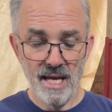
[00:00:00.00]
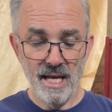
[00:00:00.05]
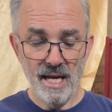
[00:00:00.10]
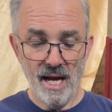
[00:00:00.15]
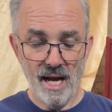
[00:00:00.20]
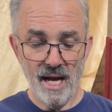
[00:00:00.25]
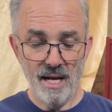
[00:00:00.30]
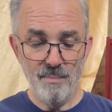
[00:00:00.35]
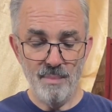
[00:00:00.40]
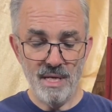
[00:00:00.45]

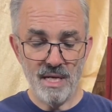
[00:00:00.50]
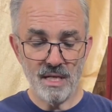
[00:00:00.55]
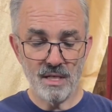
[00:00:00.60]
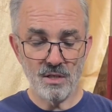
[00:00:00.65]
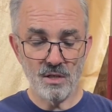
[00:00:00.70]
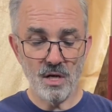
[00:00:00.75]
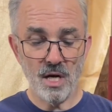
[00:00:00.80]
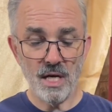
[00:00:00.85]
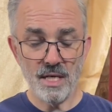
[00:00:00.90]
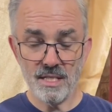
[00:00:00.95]
I'd be
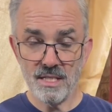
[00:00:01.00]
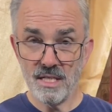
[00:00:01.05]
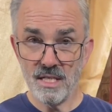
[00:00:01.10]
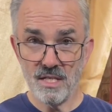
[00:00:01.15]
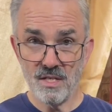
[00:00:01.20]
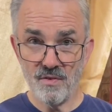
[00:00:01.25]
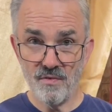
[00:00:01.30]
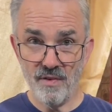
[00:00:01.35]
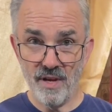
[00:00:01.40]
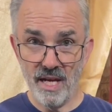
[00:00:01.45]
across
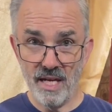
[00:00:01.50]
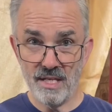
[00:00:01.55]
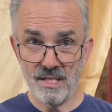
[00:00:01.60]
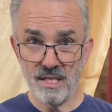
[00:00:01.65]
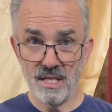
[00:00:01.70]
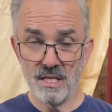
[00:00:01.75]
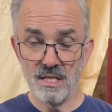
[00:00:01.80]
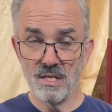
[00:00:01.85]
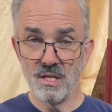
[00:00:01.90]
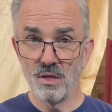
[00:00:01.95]
this face
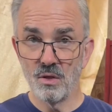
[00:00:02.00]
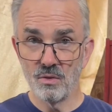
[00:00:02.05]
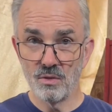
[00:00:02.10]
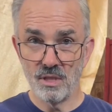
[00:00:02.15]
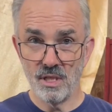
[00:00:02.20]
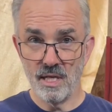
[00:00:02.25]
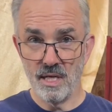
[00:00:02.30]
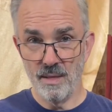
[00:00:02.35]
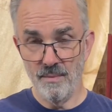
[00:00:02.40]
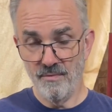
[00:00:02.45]
in no
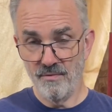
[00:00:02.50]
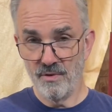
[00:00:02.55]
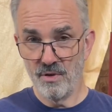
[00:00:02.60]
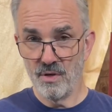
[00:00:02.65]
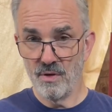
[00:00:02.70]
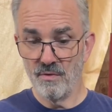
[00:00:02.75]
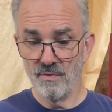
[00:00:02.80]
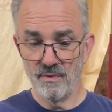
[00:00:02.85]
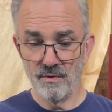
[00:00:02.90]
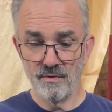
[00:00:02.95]
time
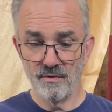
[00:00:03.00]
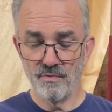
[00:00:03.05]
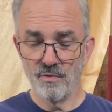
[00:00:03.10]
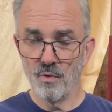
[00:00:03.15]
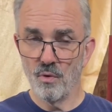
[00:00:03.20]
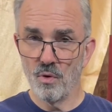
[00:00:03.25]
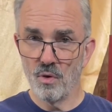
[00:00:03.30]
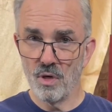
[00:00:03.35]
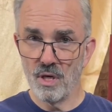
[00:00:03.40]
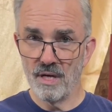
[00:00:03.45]
for
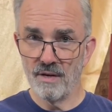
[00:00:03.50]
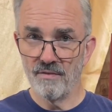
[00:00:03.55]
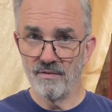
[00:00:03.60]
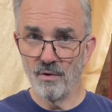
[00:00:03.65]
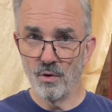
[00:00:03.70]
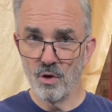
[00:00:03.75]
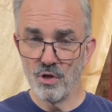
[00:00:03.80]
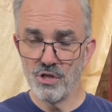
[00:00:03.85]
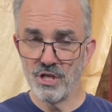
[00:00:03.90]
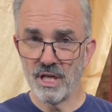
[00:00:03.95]

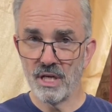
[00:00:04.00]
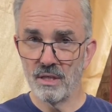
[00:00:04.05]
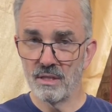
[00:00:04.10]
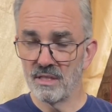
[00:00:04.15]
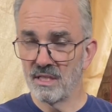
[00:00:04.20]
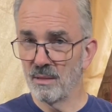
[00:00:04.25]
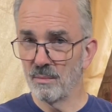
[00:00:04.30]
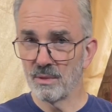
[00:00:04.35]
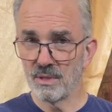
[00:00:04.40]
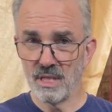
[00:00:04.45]
forging out a
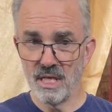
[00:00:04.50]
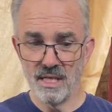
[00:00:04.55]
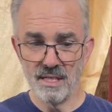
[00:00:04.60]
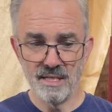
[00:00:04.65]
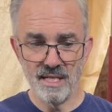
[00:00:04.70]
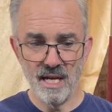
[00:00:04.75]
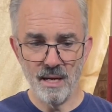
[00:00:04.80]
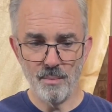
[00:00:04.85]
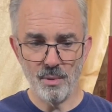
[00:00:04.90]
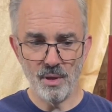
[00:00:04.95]
double-sided
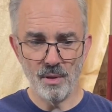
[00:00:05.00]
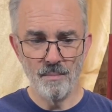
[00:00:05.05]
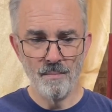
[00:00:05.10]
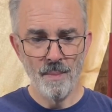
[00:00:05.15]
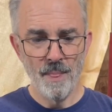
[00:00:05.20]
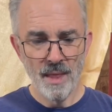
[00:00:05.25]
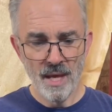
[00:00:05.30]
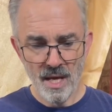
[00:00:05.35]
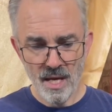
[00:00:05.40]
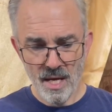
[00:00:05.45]
taper.
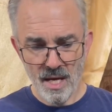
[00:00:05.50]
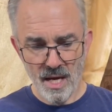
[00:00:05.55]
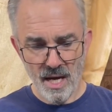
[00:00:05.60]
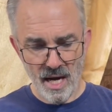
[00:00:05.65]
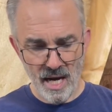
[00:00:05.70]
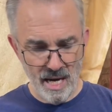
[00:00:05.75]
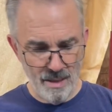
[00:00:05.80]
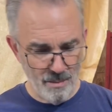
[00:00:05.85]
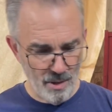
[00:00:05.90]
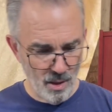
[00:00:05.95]

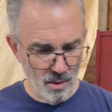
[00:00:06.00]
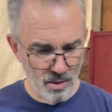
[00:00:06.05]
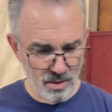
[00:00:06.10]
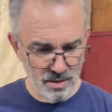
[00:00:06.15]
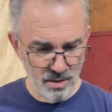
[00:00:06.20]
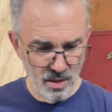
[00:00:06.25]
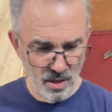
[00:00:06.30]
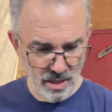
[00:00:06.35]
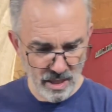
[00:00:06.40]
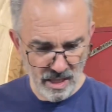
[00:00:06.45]
I'm always
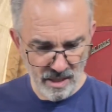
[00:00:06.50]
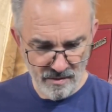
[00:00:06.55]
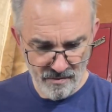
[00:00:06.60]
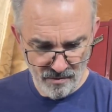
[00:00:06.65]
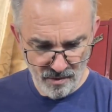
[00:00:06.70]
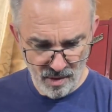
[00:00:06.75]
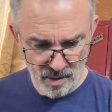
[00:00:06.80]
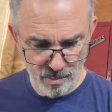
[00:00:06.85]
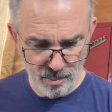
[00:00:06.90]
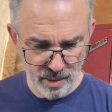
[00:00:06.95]
looking
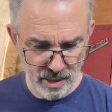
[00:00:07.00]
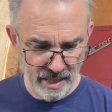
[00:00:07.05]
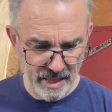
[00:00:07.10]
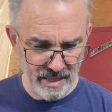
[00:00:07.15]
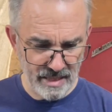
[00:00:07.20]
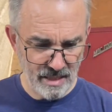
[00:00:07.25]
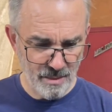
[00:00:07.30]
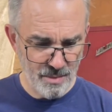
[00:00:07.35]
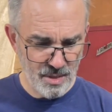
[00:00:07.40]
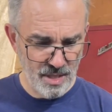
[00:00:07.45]
for a
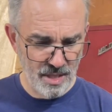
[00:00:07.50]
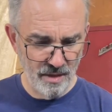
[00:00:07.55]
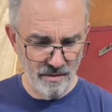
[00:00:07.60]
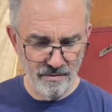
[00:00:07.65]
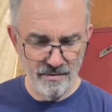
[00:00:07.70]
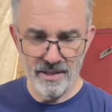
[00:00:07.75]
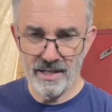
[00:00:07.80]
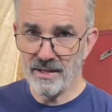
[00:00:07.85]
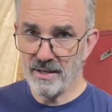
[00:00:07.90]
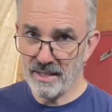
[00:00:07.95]
place. I'm still
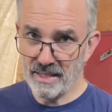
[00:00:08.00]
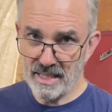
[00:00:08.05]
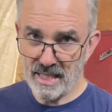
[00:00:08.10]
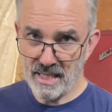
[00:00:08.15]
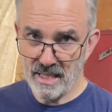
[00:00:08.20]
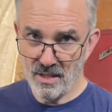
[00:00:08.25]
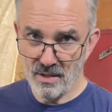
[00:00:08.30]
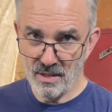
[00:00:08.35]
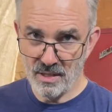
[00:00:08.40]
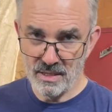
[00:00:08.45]
figuring that
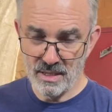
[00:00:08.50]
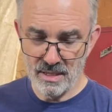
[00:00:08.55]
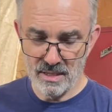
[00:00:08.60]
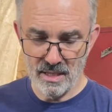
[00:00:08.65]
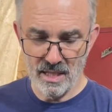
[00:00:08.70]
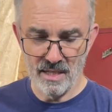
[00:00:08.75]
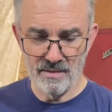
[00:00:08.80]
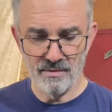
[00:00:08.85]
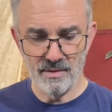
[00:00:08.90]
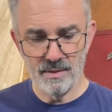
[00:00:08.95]
out on this
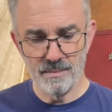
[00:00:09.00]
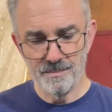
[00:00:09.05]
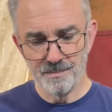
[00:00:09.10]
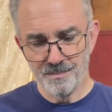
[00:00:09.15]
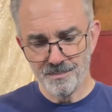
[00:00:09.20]
anvil.